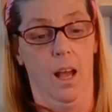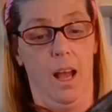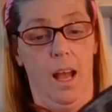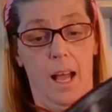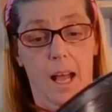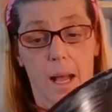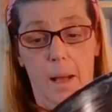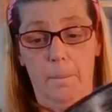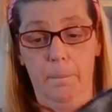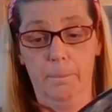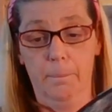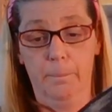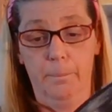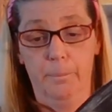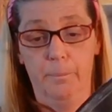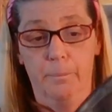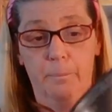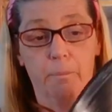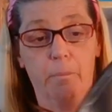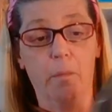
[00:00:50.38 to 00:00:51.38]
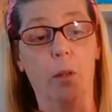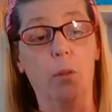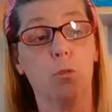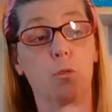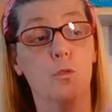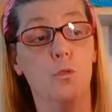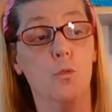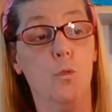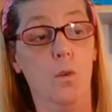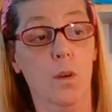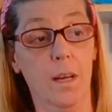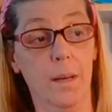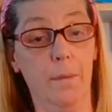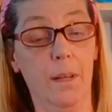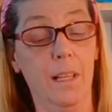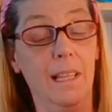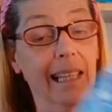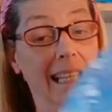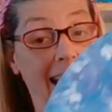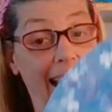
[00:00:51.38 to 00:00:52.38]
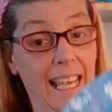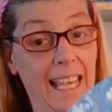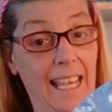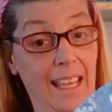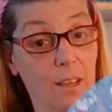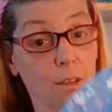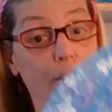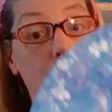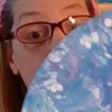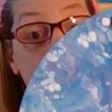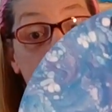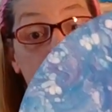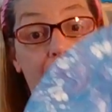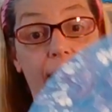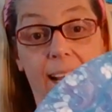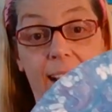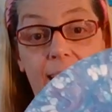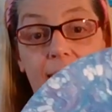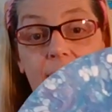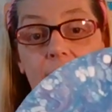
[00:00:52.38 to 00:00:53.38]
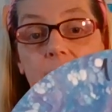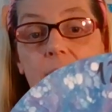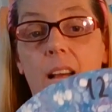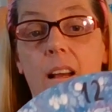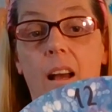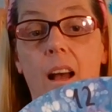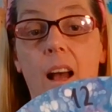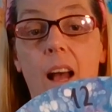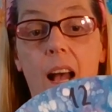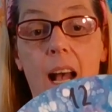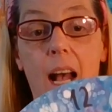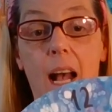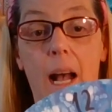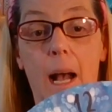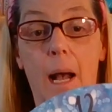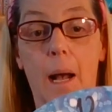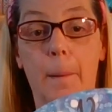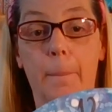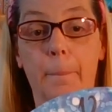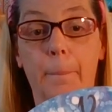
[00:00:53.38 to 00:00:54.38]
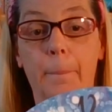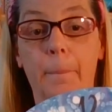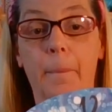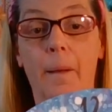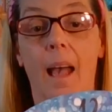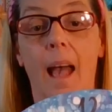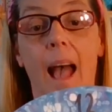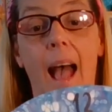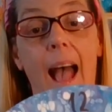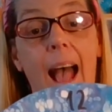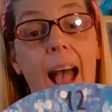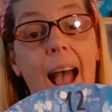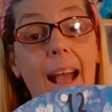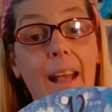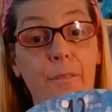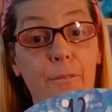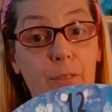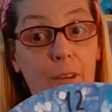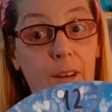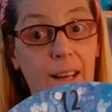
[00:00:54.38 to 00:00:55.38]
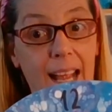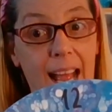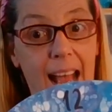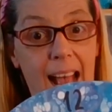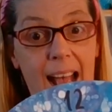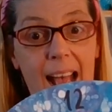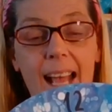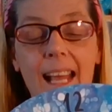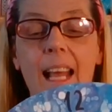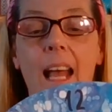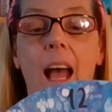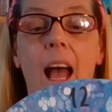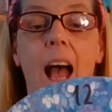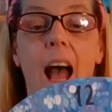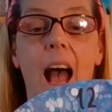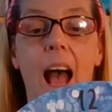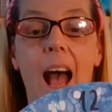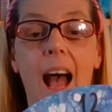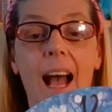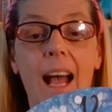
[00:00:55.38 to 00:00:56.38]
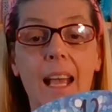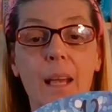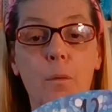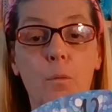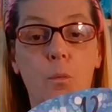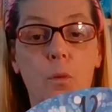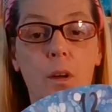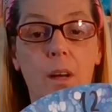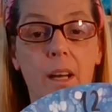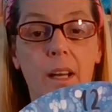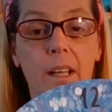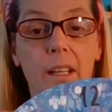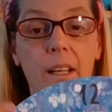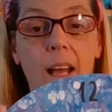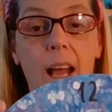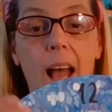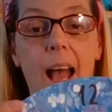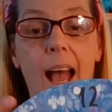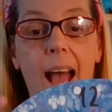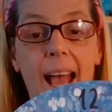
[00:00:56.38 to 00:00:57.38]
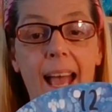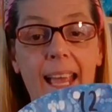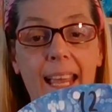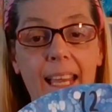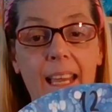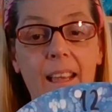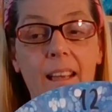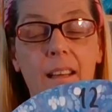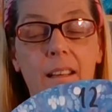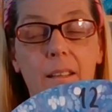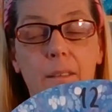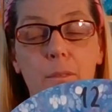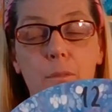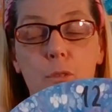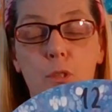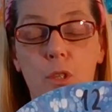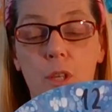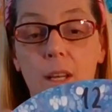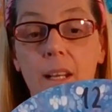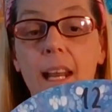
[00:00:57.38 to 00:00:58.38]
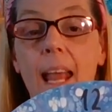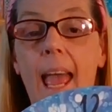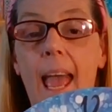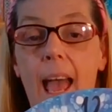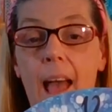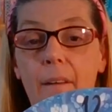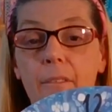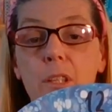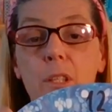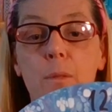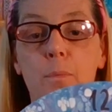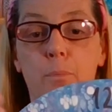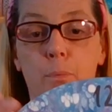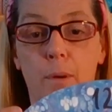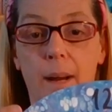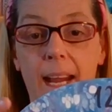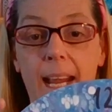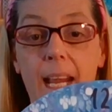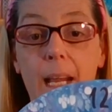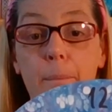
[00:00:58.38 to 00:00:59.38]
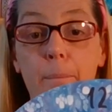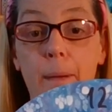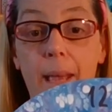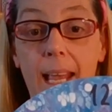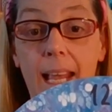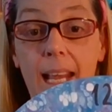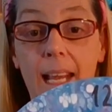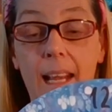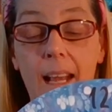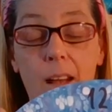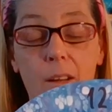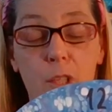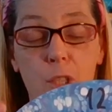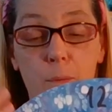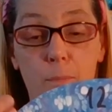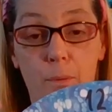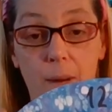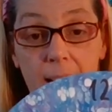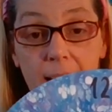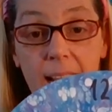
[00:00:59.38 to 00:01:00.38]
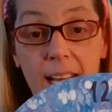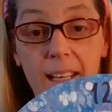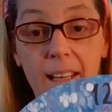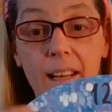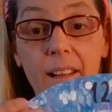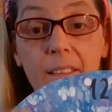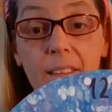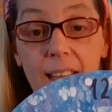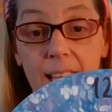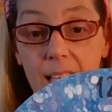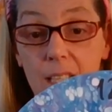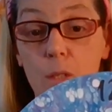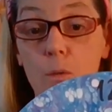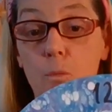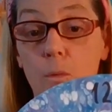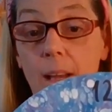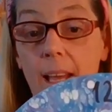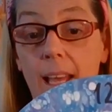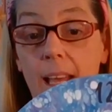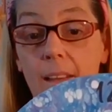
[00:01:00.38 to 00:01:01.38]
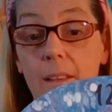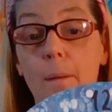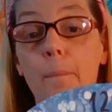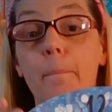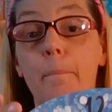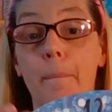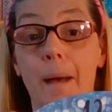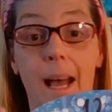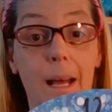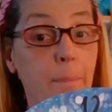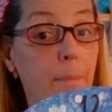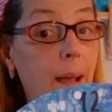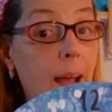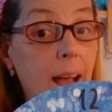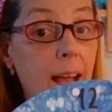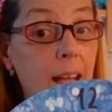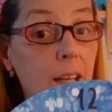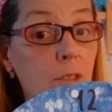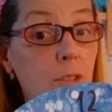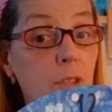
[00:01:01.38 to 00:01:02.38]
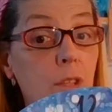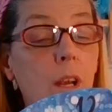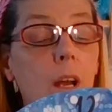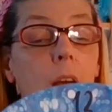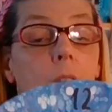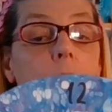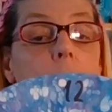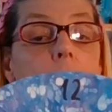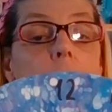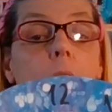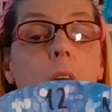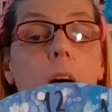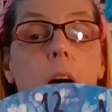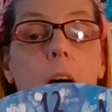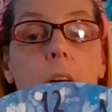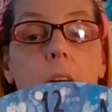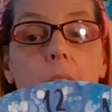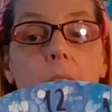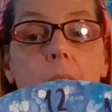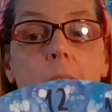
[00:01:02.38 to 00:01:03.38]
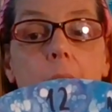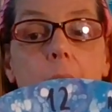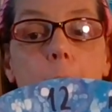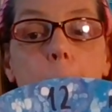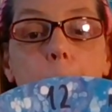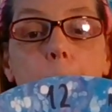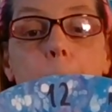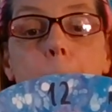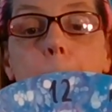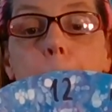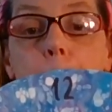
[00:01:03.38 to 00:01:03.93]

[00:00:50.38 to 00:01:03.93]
Um, normally, you guys, um, I forgot, I would, I should have spray paint, sprayed this with Mod Podge, um,